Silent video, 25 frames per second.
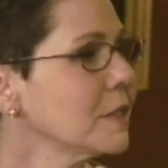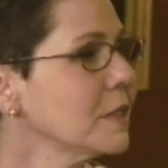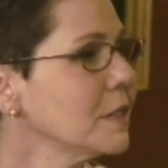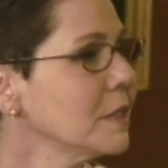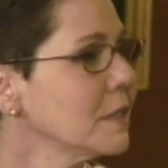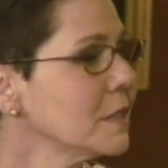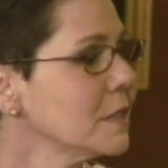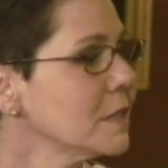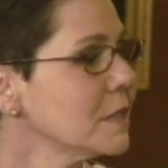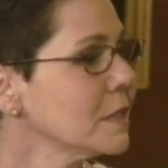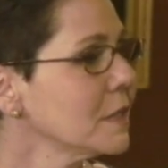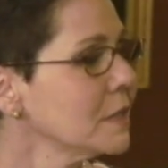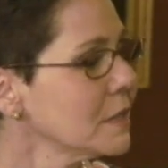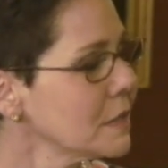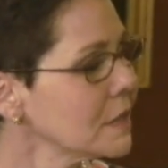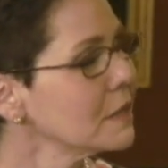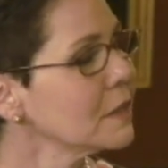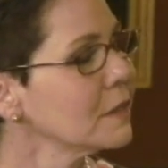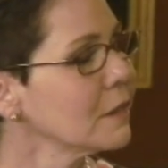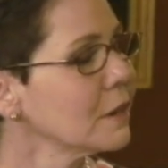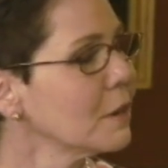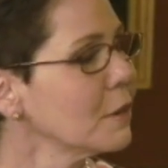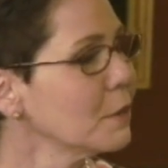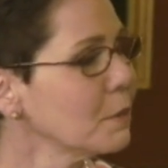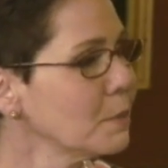is
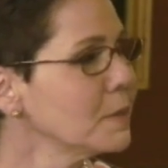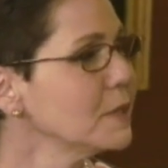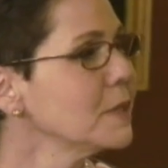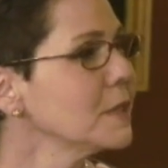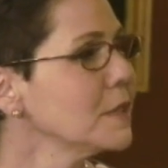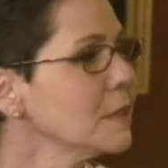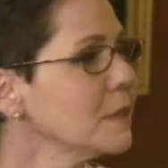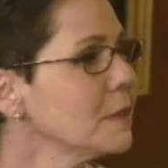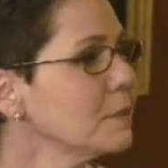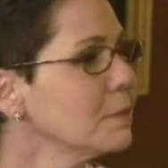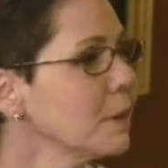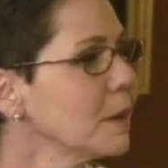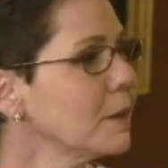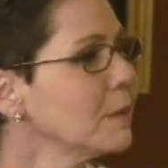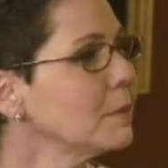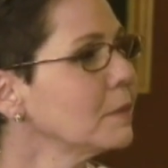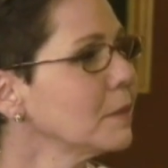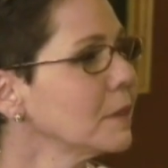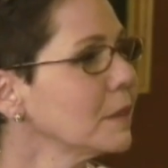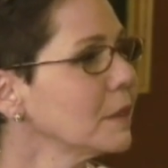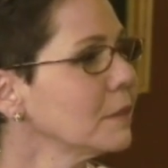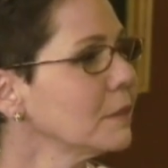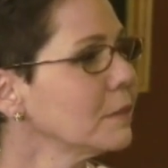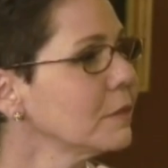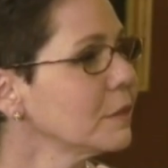it open to the
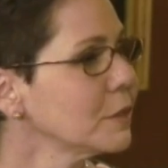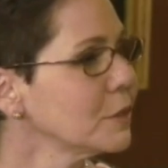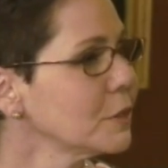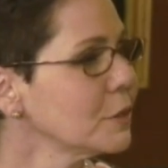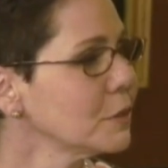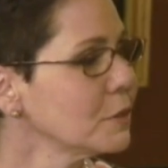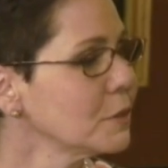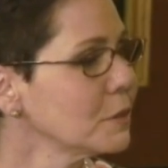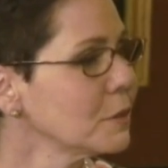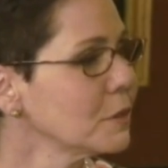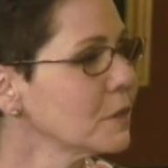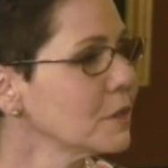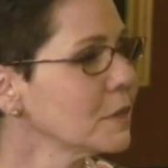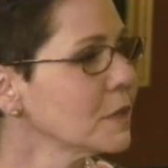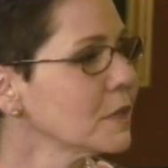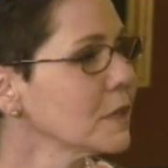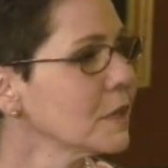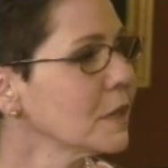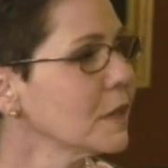public for tours?